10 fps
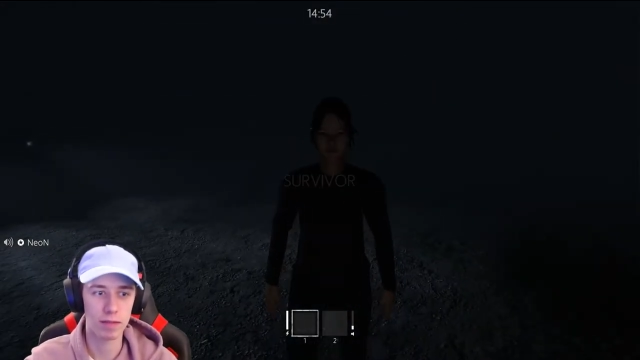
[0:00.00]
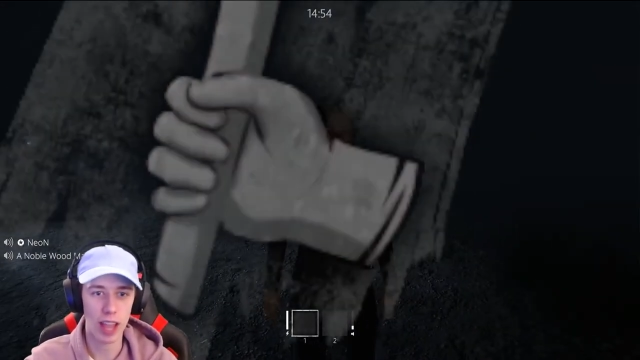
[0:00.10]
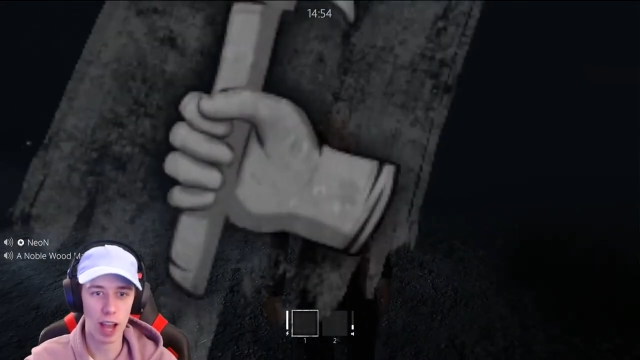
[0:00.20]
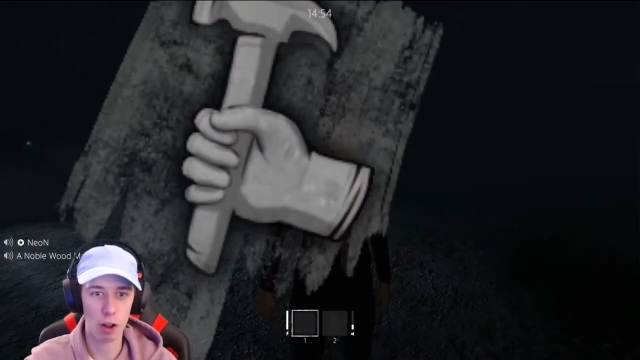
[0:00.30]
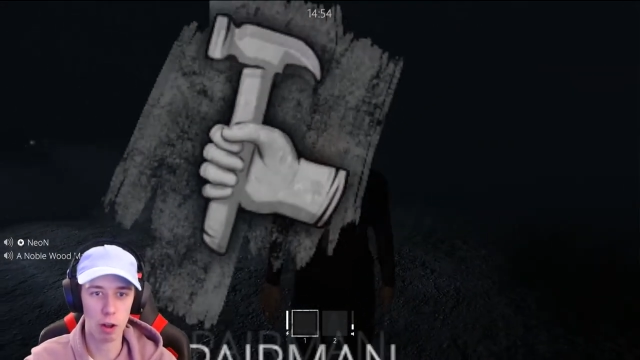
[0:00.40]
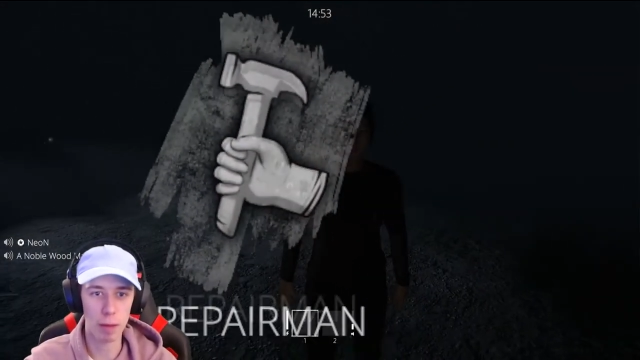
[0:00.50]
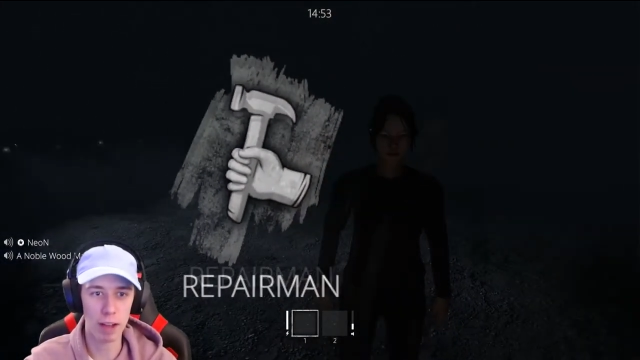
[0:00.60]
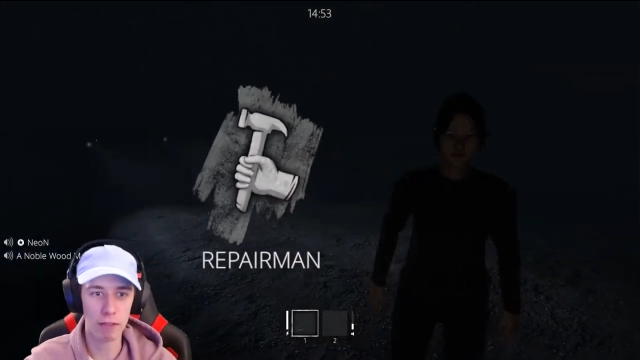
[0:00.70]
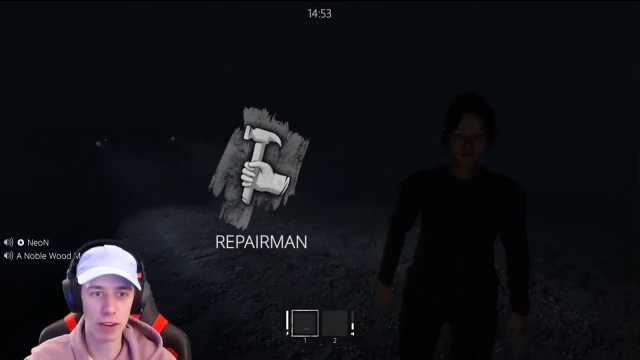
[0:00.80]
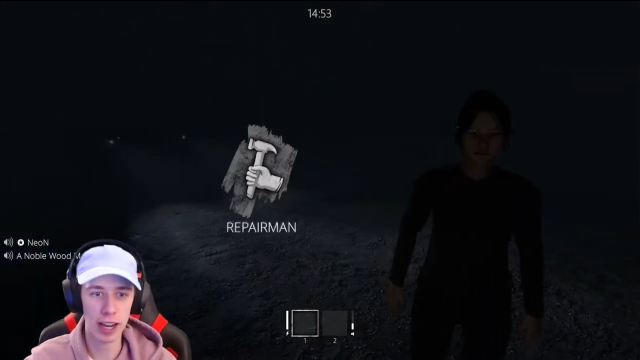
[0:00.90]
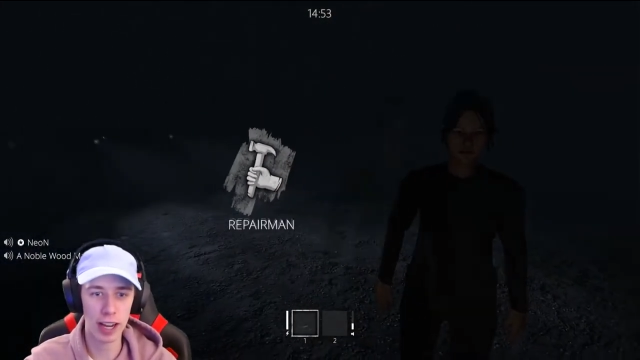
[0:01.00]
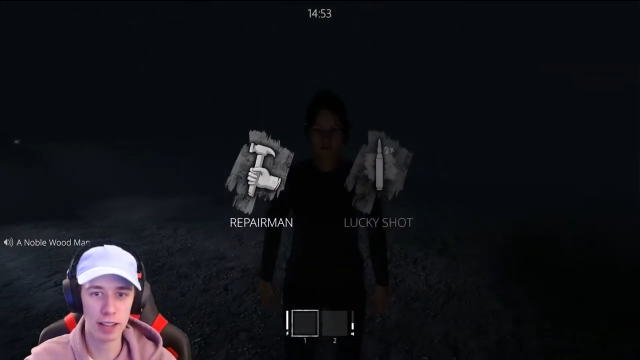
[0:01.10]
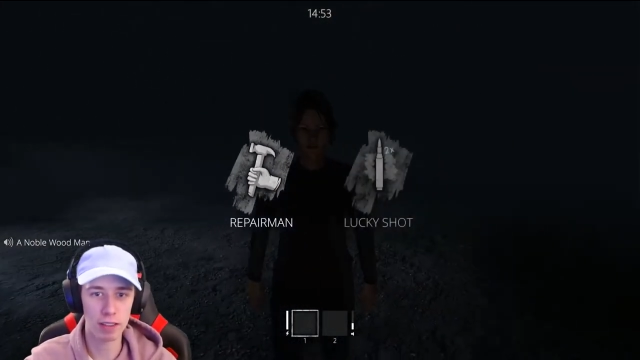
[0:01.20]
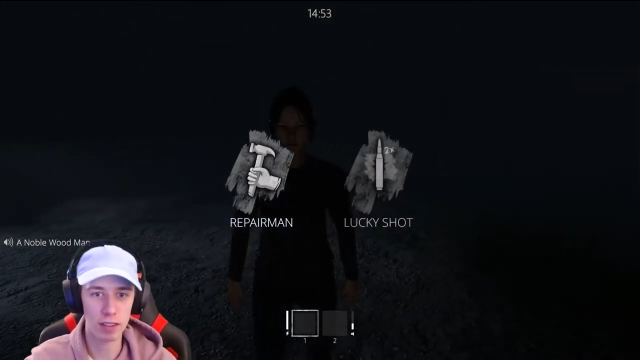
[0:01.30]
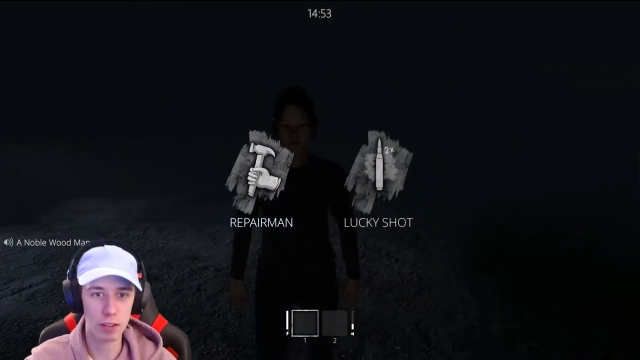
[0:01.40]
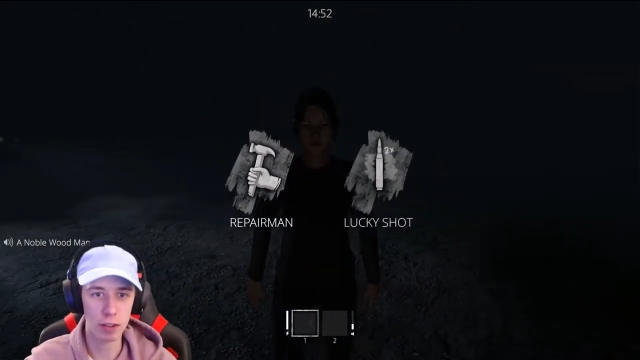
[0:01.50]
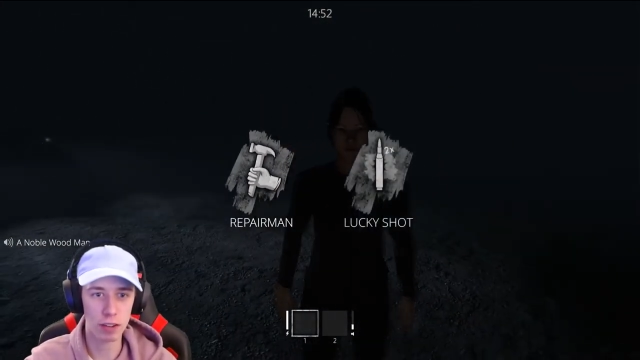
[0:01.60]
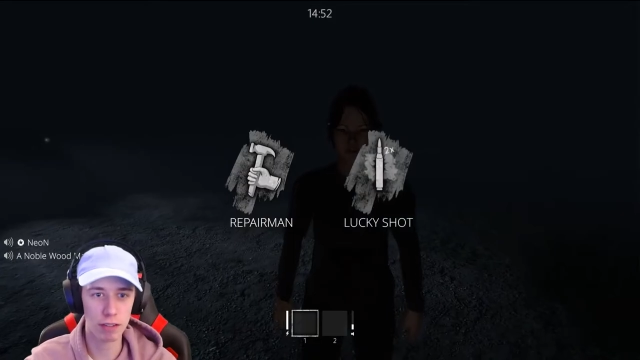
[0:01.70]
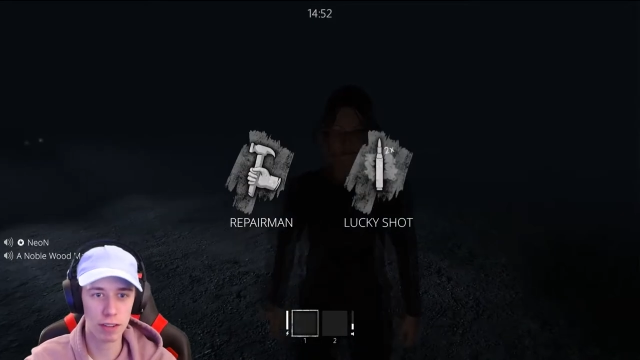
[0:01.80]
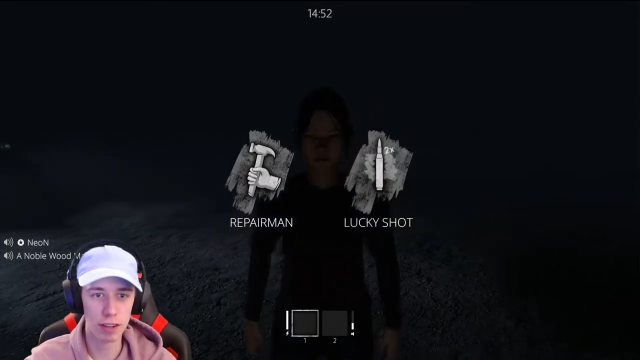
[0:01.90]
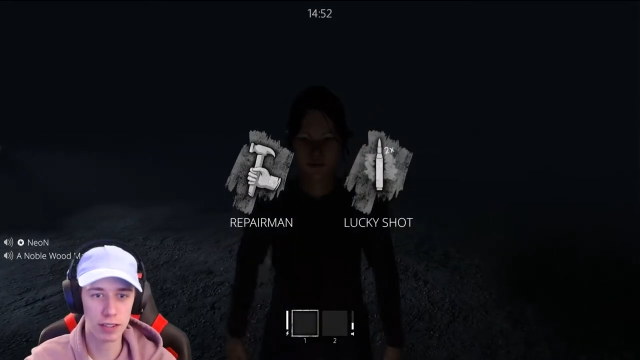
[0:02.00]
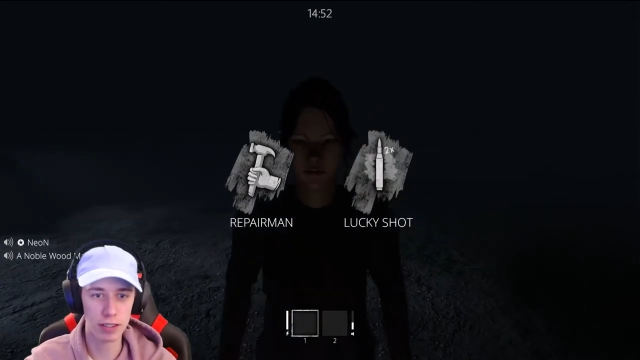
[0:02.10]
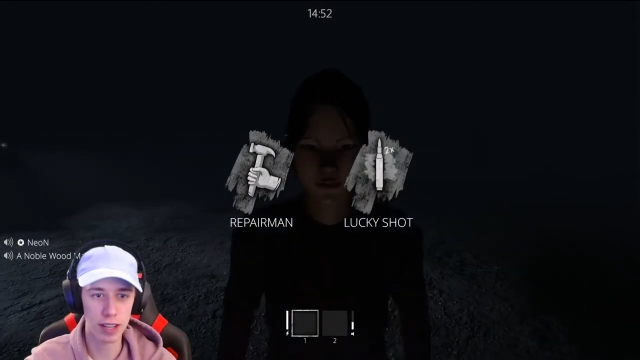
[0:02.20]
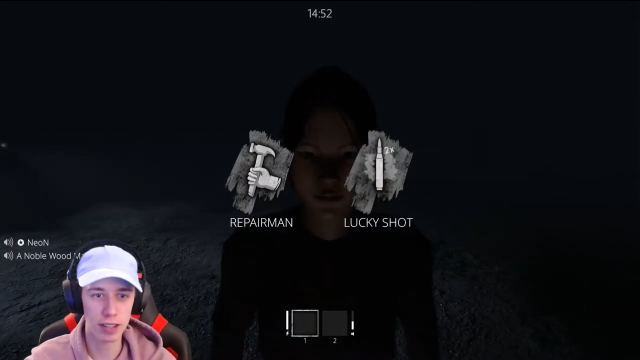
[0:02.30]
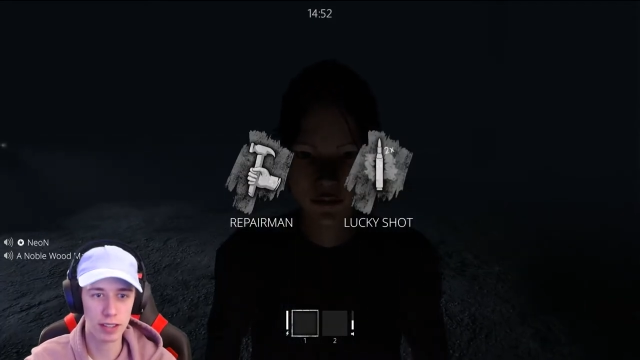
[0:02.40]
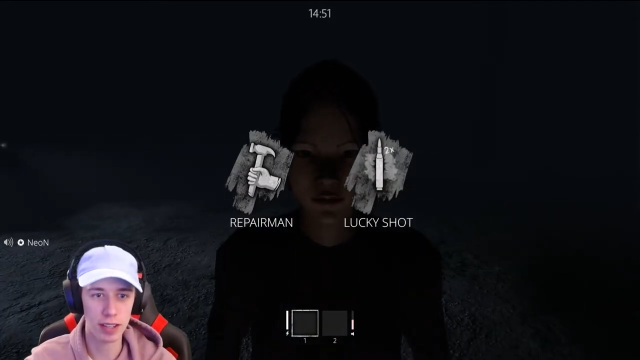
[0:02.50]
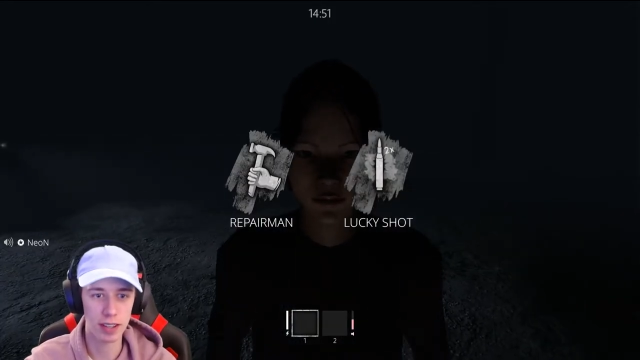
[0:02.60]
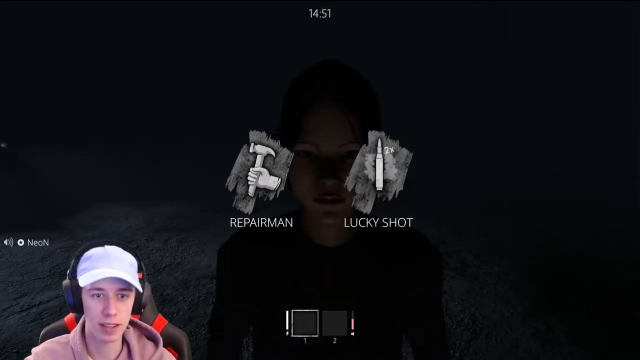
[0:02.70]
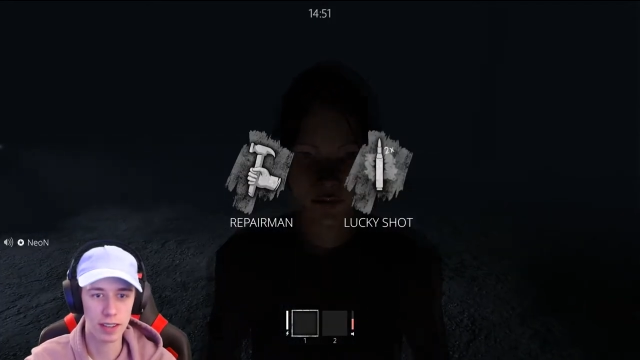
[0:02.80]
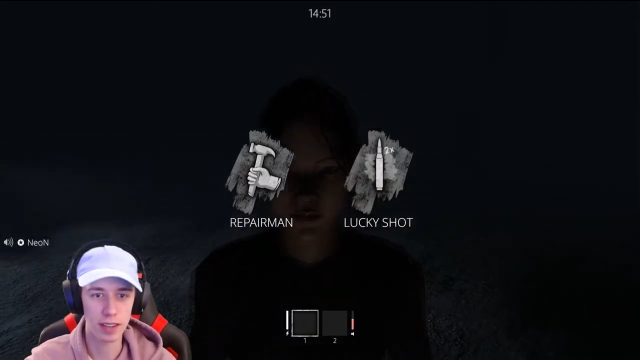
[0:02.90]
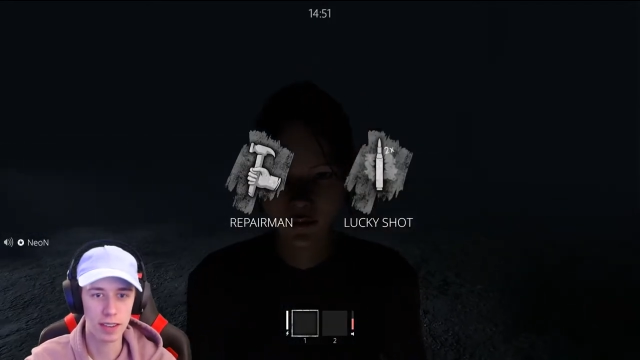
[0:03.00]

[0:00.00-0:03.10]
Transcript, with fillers: Hello, my friend. You look very Hello, sexy. my friend.